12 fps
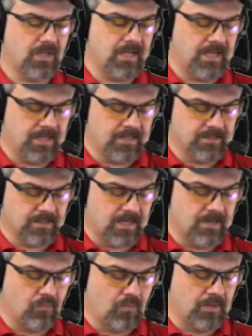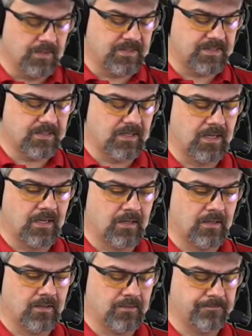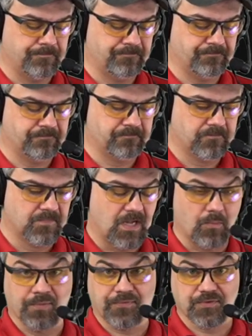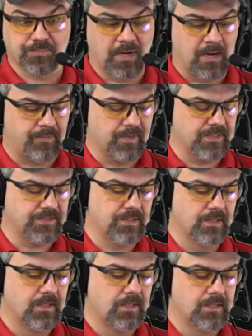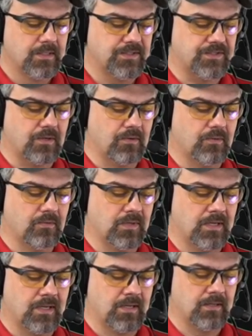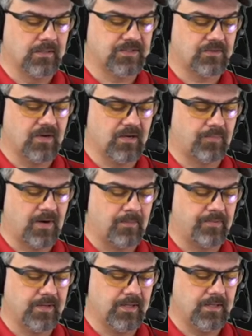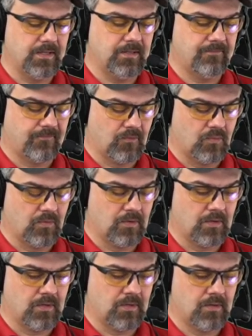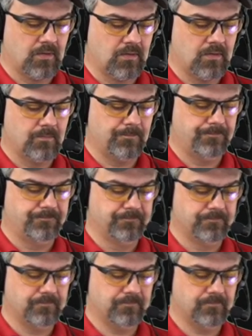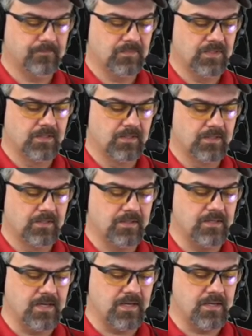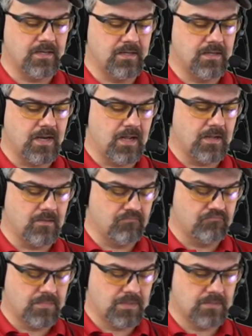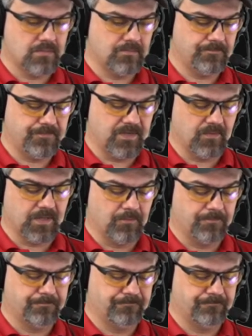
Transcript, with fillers: and I want um, I want those properties. So uh, let's create a property for name. There we go.